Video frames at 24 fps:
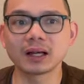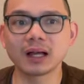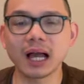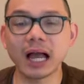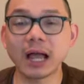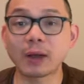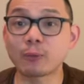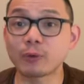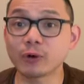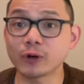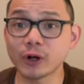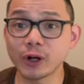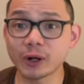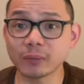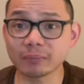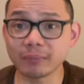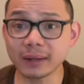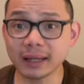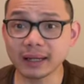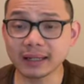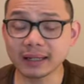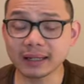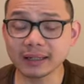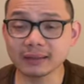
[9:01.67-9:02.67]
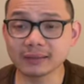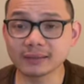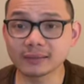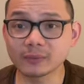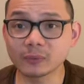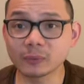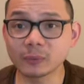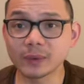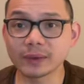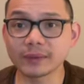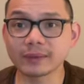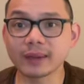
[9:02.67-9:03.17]
would not make it
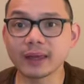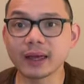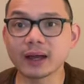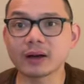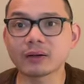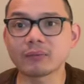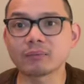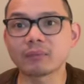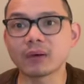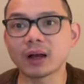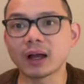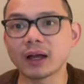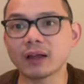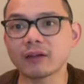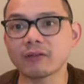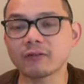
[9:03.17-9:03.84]
without my